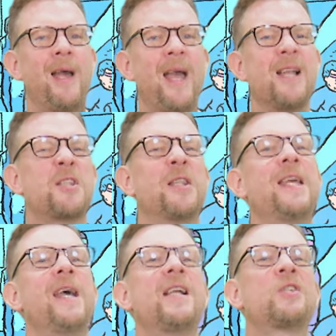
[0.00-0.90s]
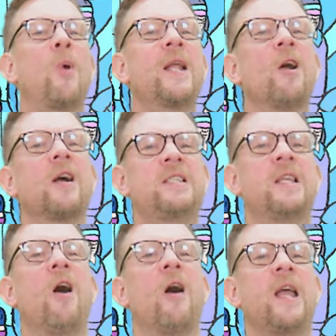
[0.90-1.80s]
It's the year
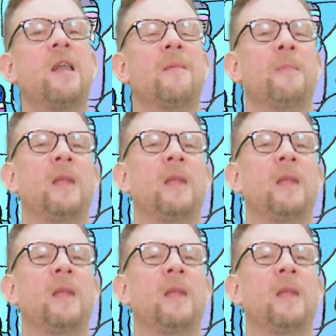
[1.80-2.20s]
2099,